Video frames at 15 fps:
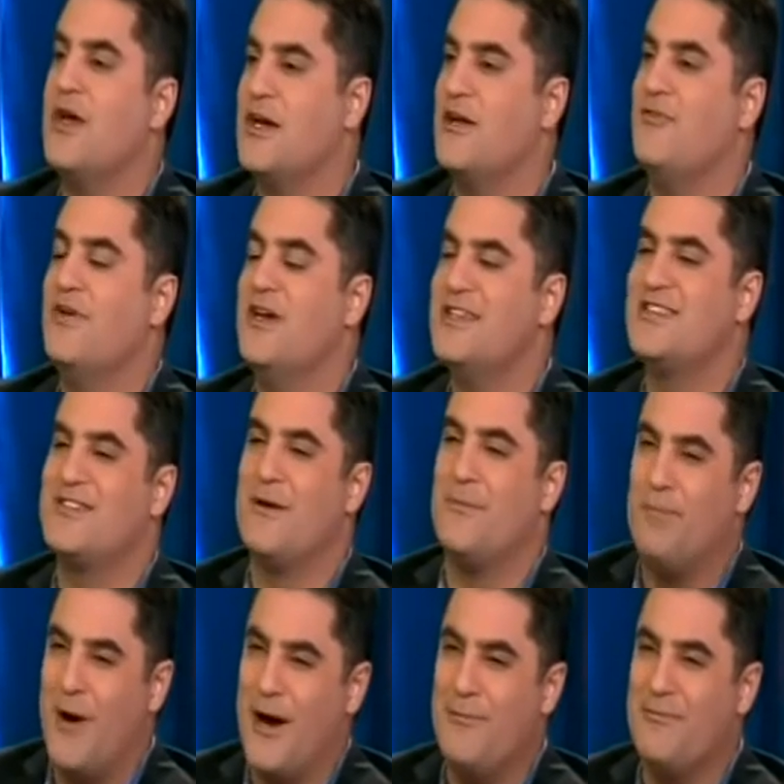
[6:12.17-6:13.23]
do we convince the
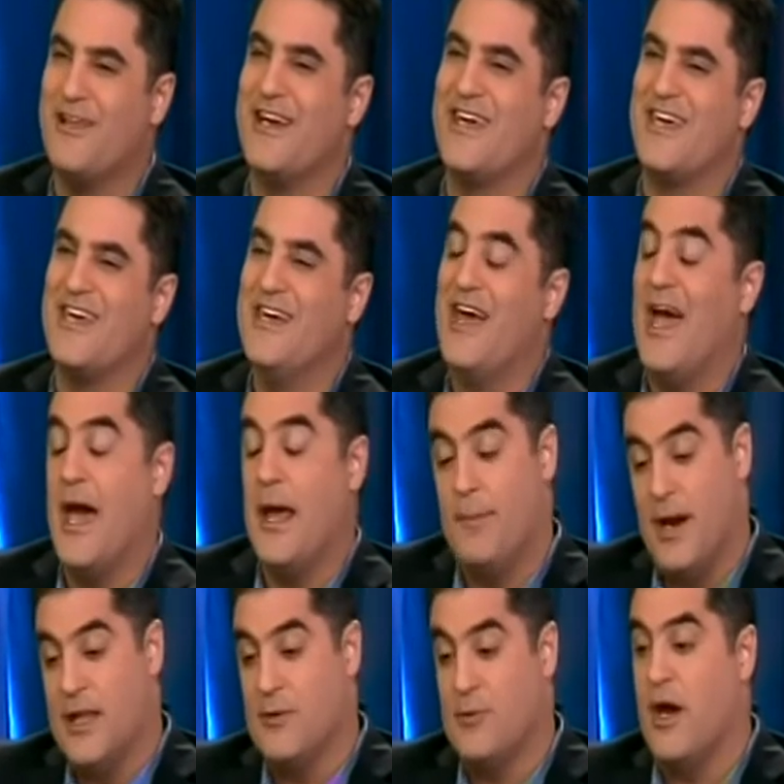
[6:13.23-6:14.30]
public, and
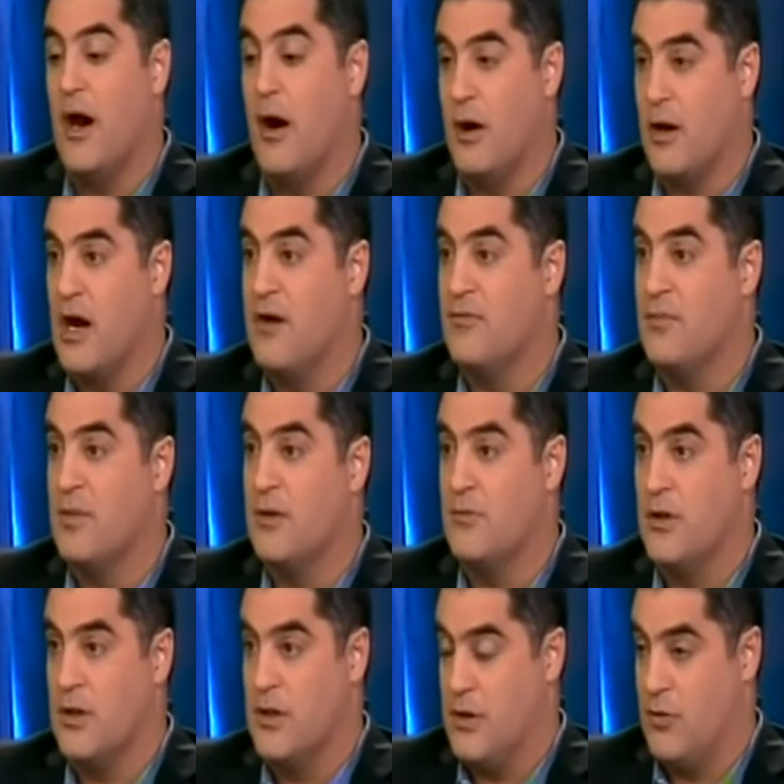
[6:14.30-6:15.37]
by the way, our government,
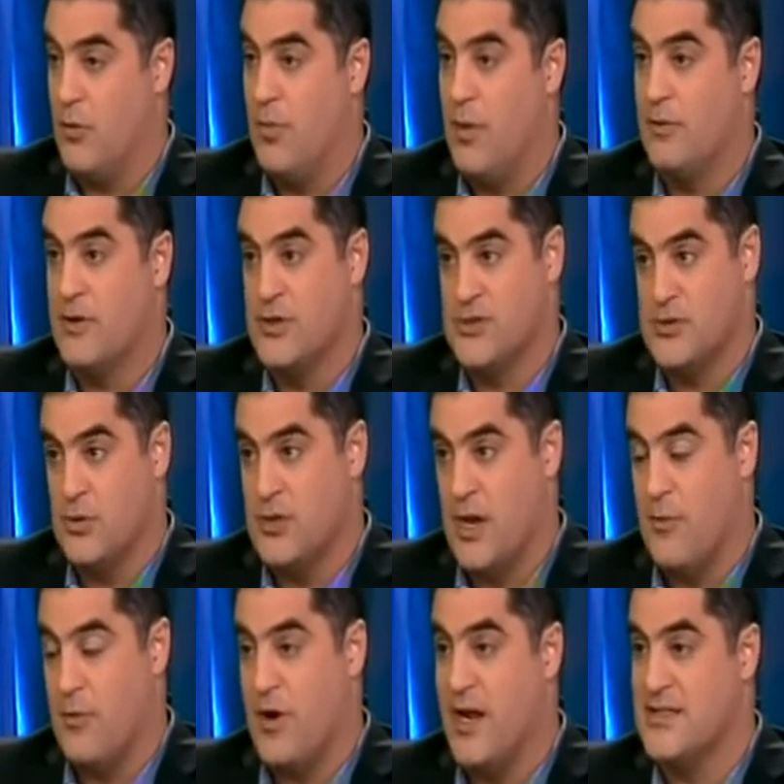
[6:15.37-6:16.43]
whether they're Republicans or
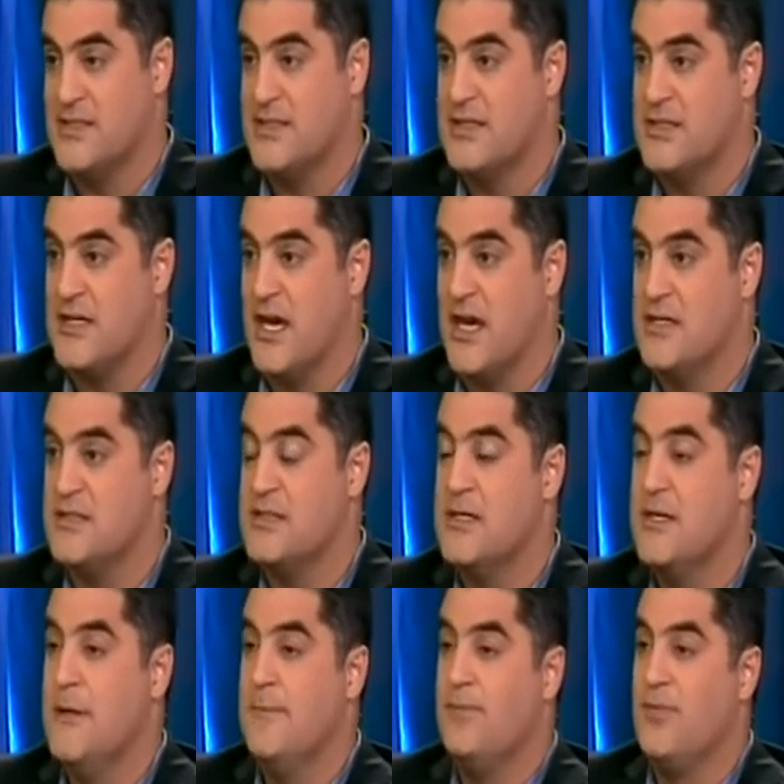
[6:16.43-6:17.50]
Democrats in this case,
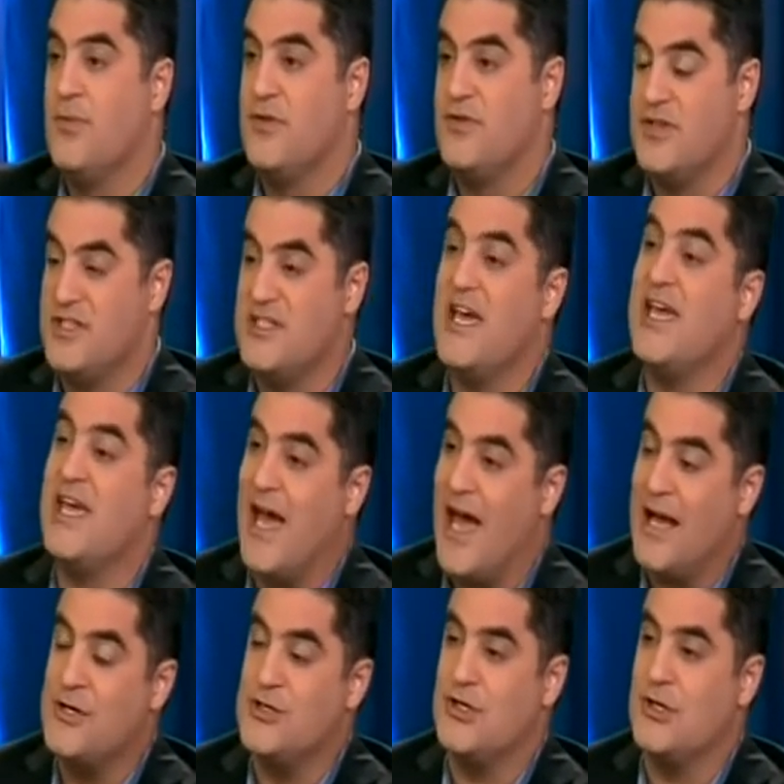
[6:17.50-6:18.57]
to take
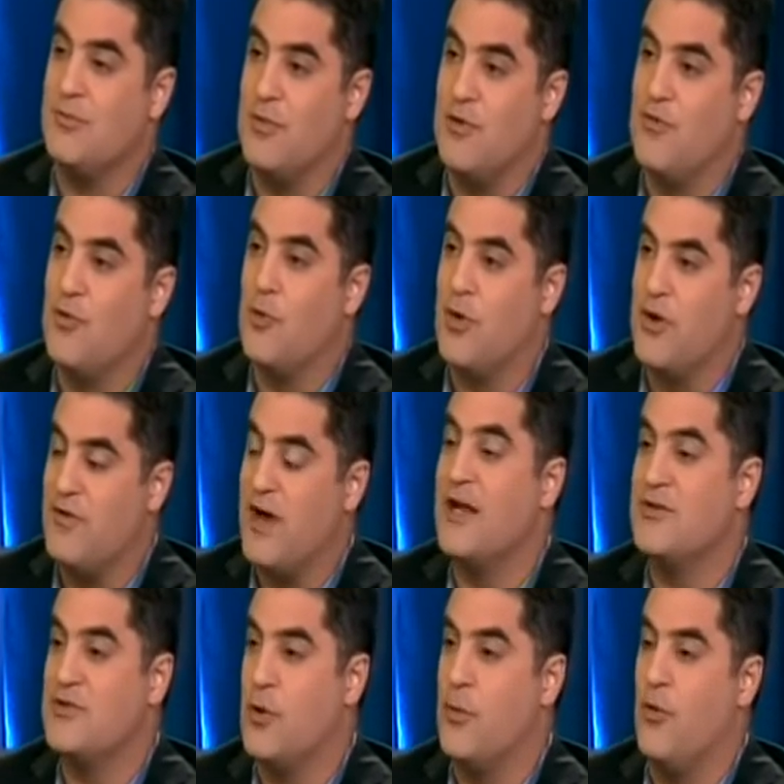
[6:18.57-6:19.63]
action before we've
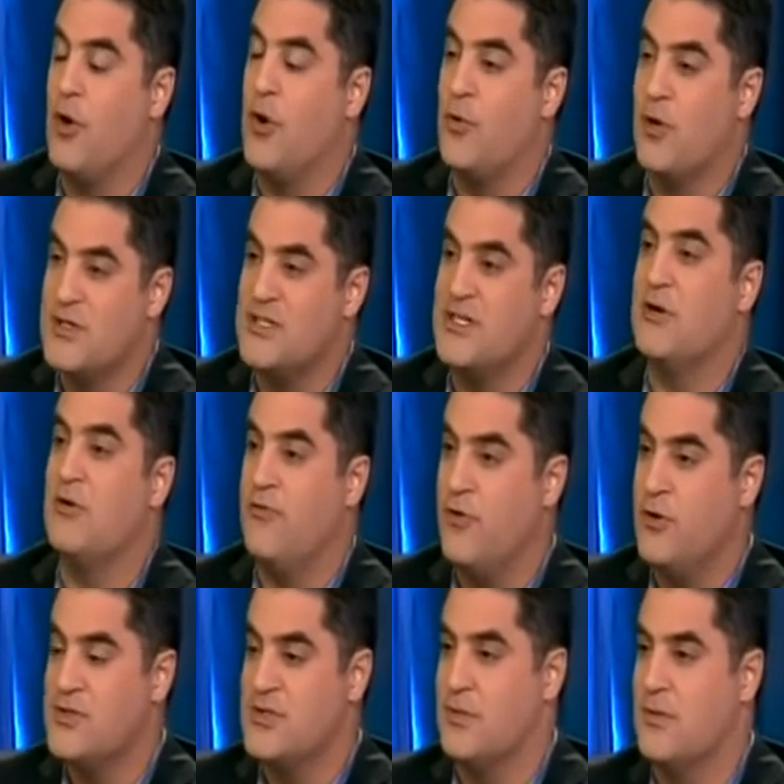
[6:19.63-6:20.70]
gotten to a point where it's
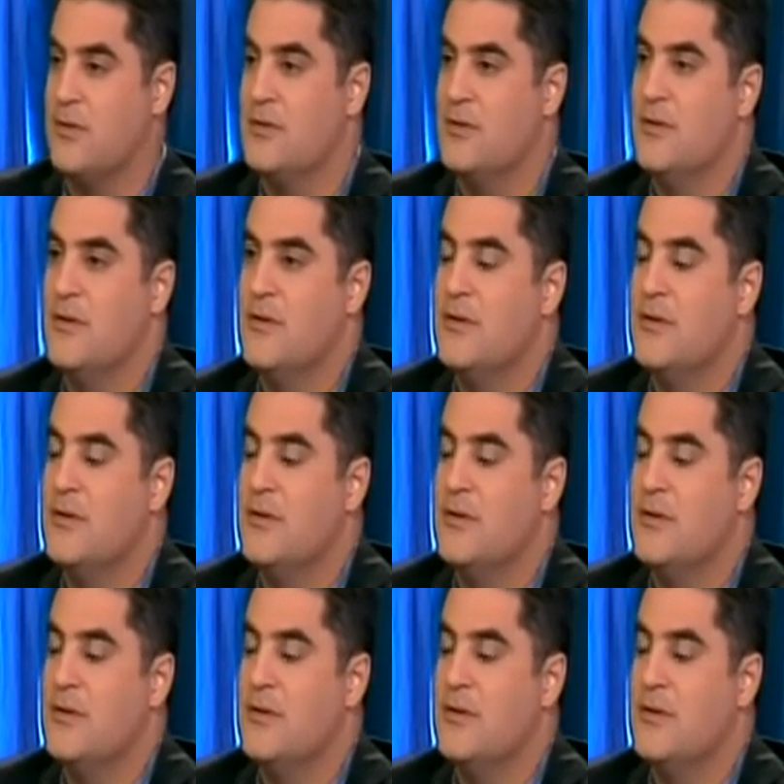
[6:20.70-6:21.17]
irreversible?